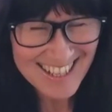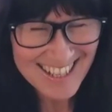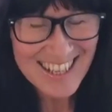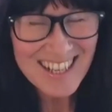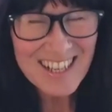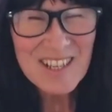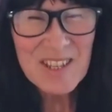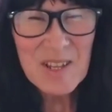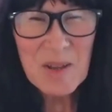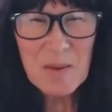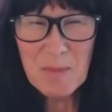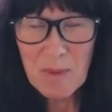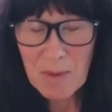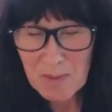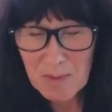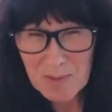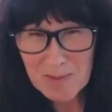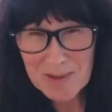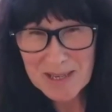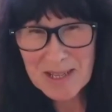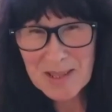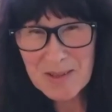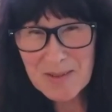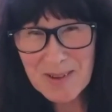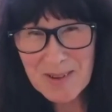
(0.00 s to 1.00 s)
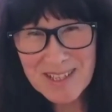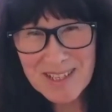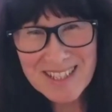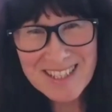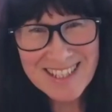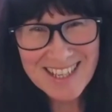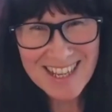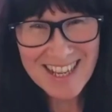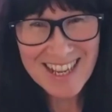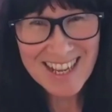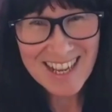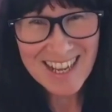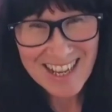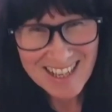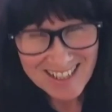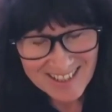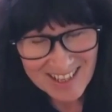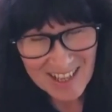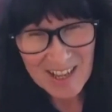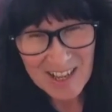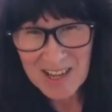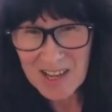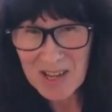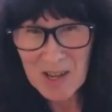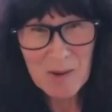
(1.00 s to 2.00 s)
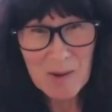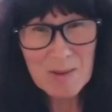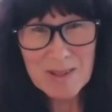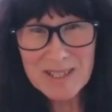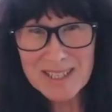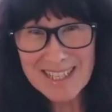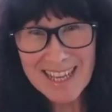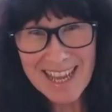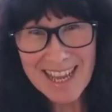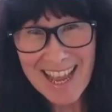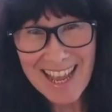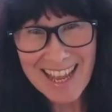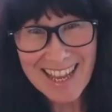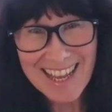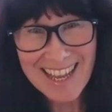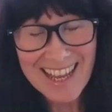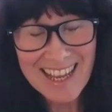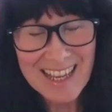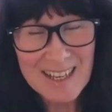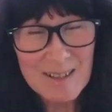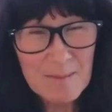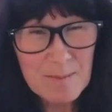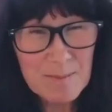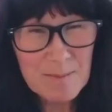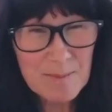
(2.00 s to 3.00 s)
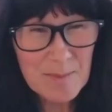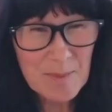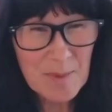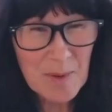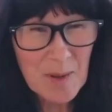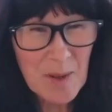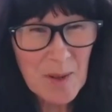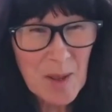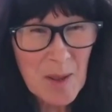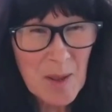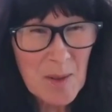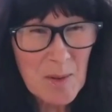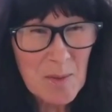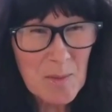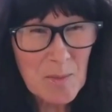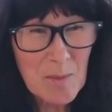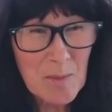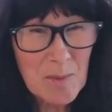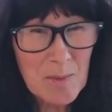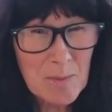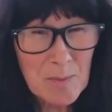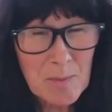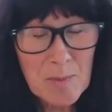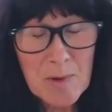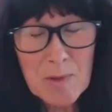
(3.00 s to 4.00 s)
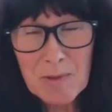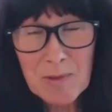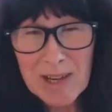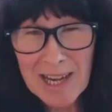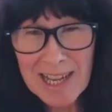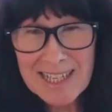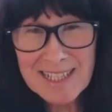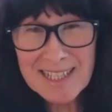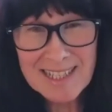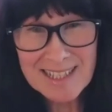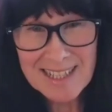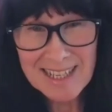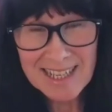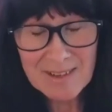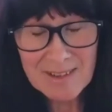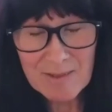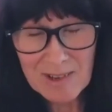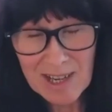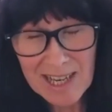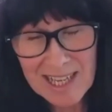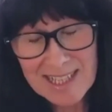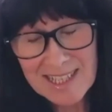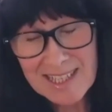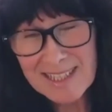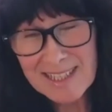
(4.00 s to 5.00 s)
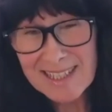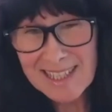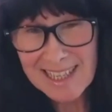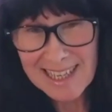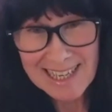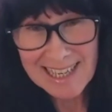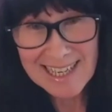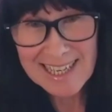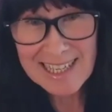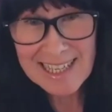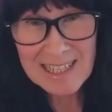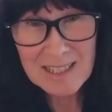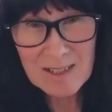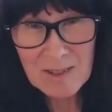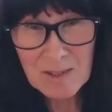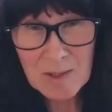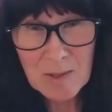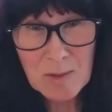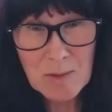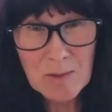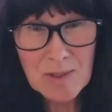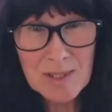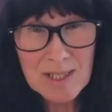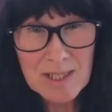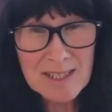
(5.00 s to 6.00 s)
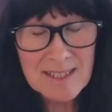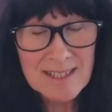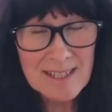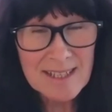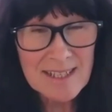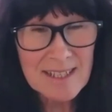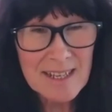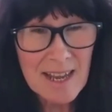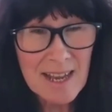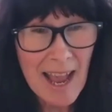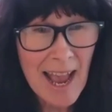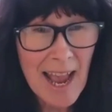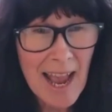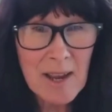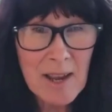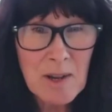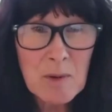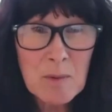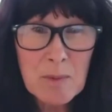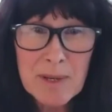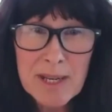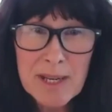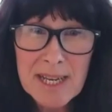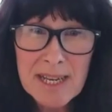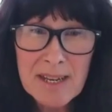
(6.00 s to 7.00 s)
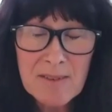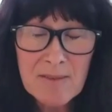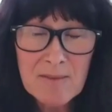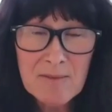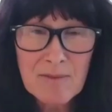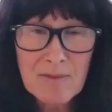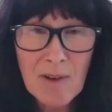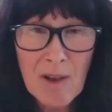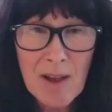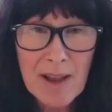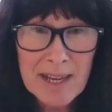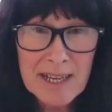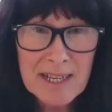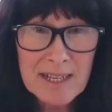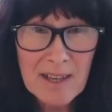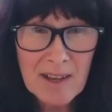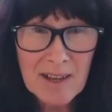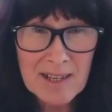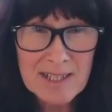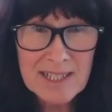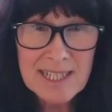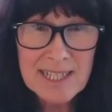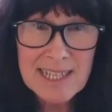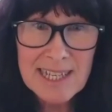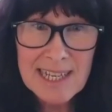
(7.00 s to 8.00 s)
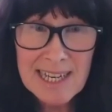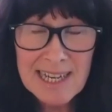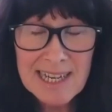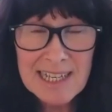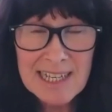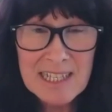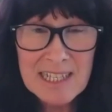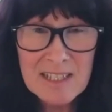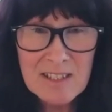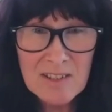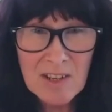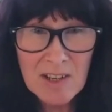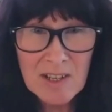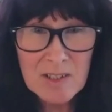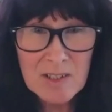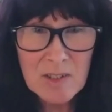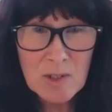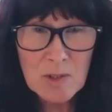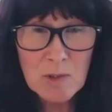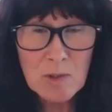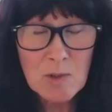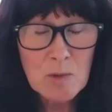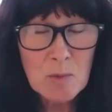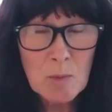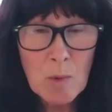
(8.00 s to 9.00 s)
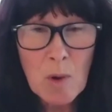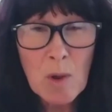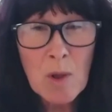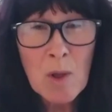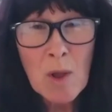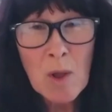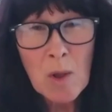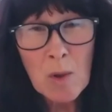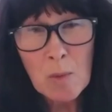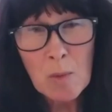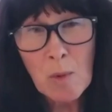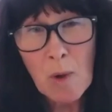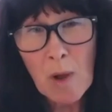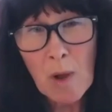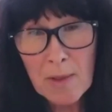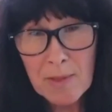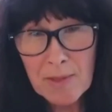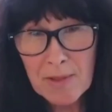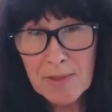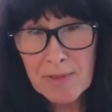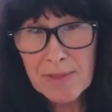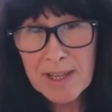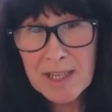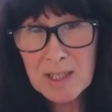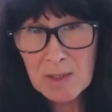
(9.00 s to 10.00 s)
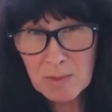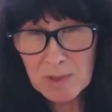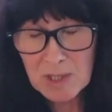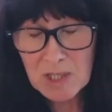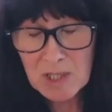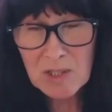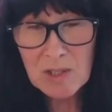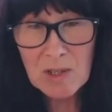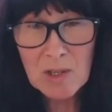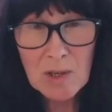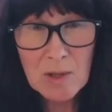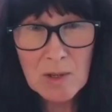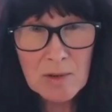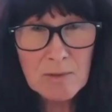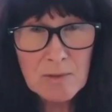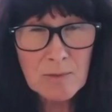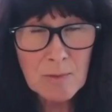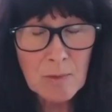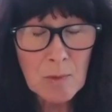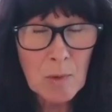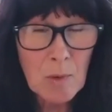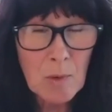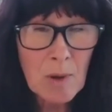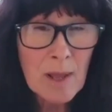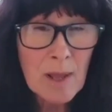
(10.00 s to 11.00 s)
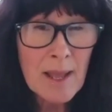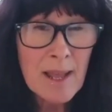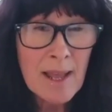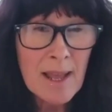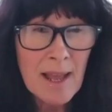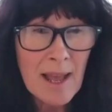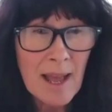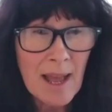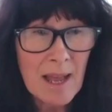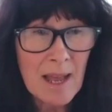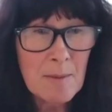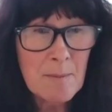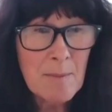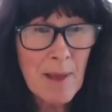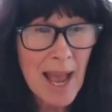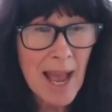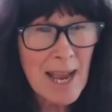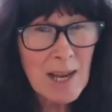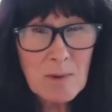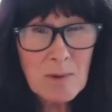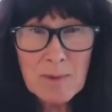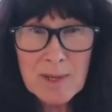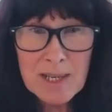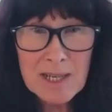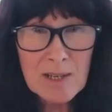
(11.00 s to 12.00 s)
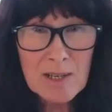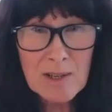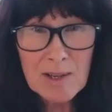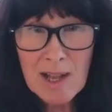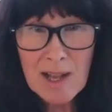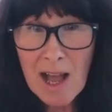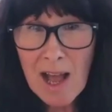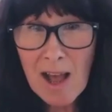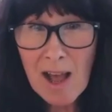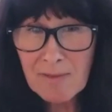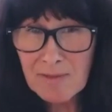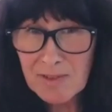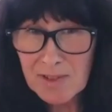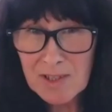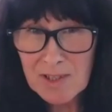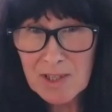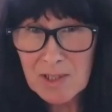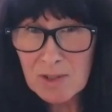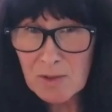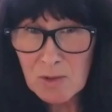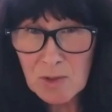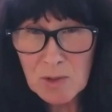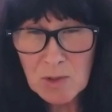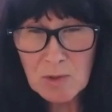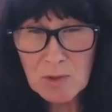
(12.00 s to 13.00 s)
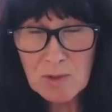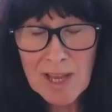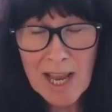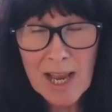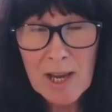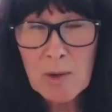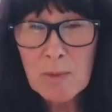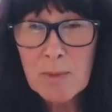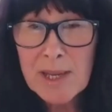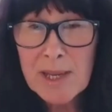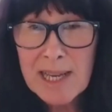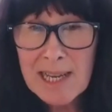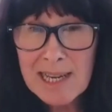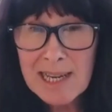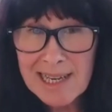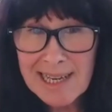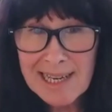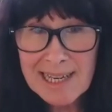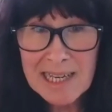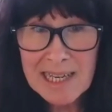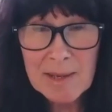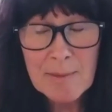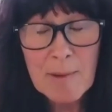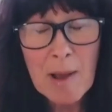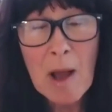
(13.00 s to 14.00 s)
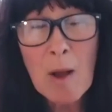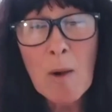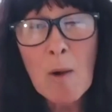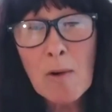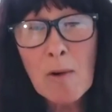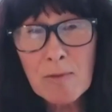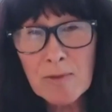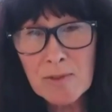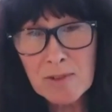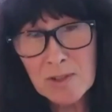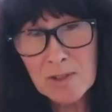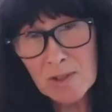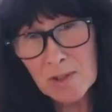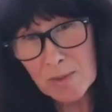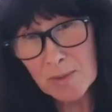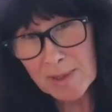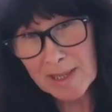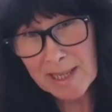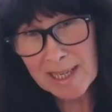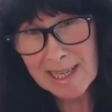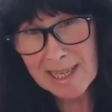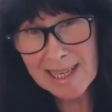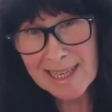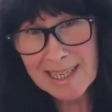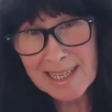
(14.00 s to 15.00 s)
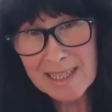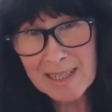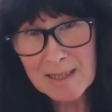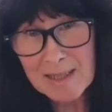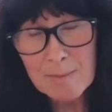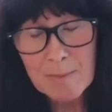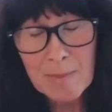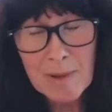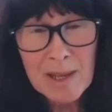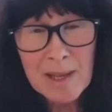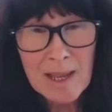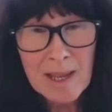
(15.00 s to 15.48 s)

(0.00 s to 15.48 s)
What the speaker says: So probably the ones that I always get. In relation to cleaning tools, it's how do we find hygienically designed tools? What are the things we should look for? How do we look after those tools? How do we clean them? How often do we clean them?